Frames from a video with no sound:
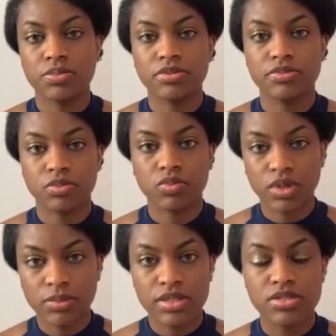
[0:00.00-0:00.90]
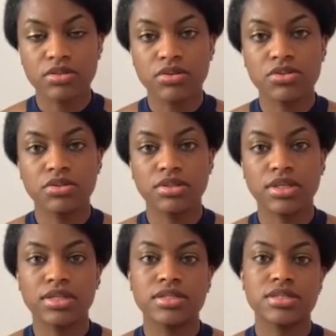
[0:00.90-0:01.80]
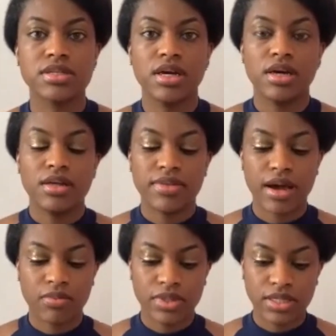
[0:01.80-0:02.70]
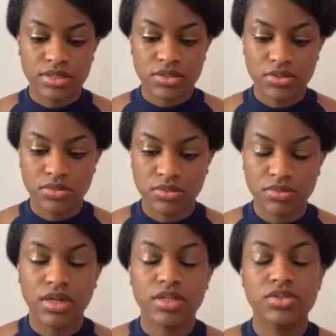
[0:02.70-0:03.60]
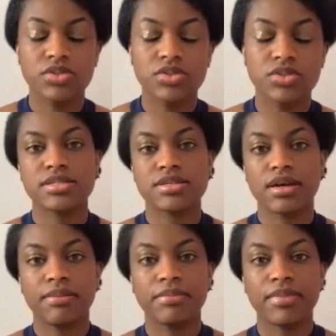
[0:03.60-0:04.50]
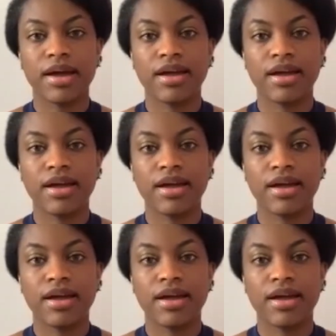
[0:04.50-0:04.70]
of women. So those are things that we need to address. So